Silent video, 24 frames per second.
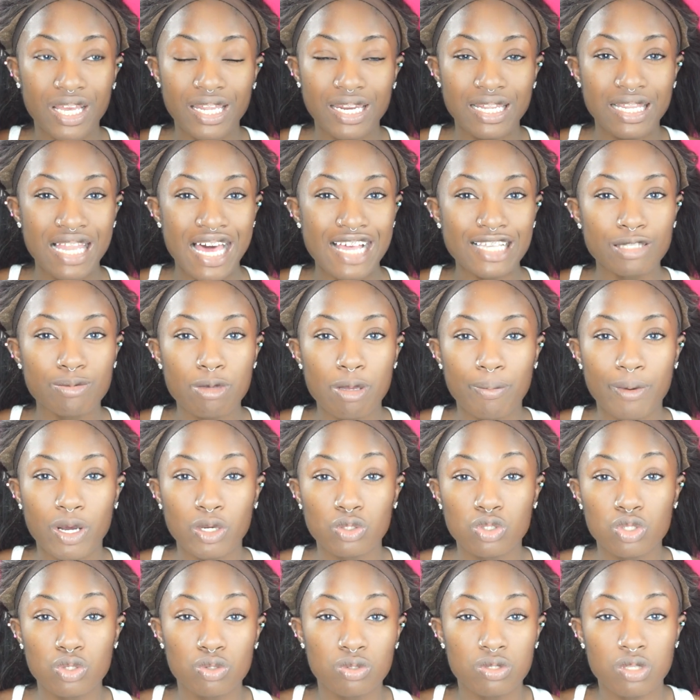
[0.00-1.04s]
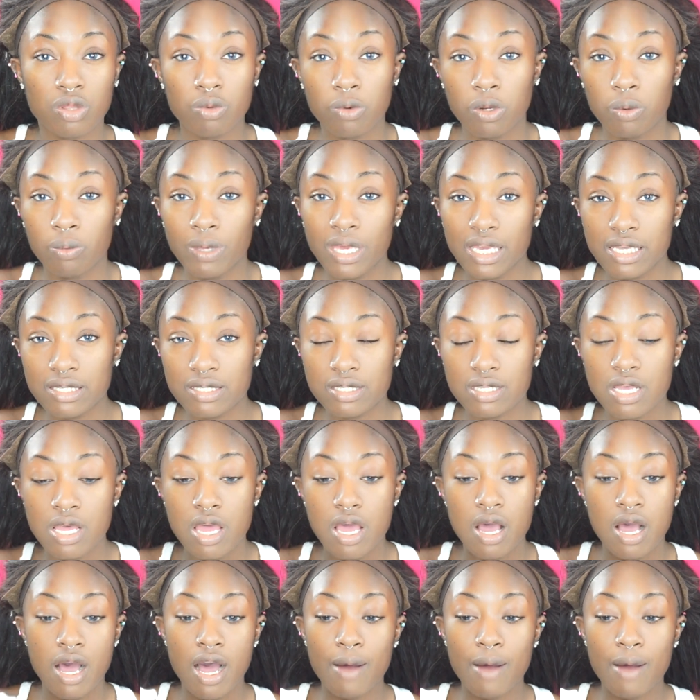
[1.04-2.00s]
and it lasts me about 2 to 3 weeks.